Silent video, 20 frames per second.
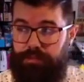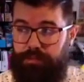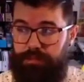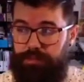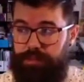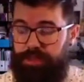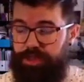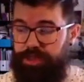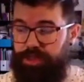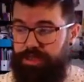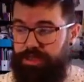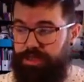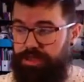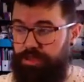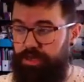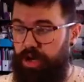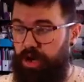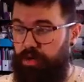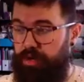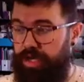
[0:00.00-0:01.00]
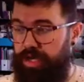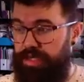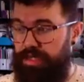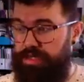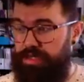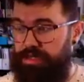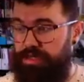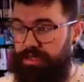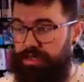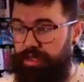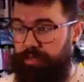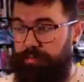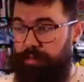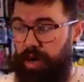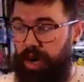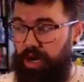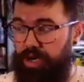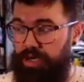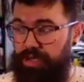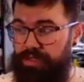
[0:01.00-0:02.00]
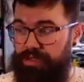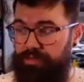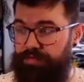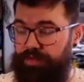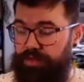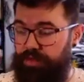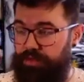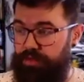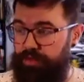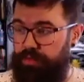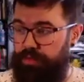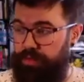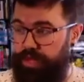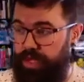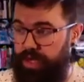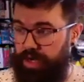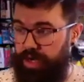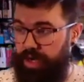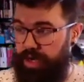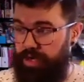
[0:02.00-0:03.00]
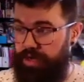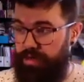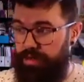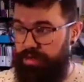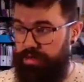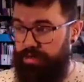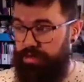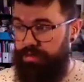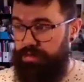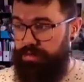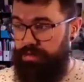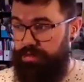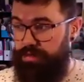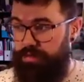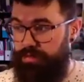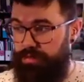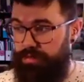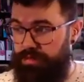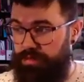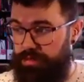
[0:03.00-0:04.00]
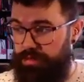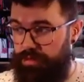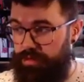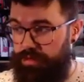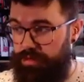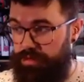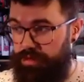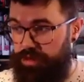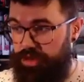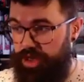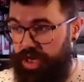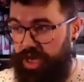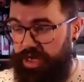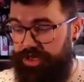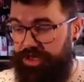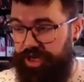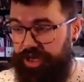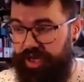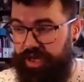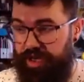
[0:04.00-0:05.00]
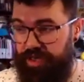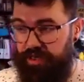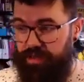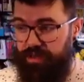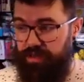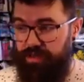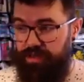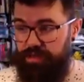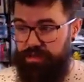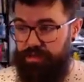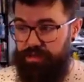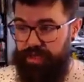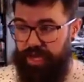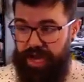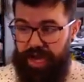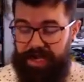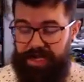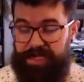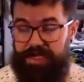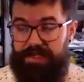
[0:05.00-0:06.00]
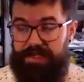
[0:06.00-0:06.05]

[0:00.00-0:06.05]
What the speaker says: And just notice the parts of you that are touching any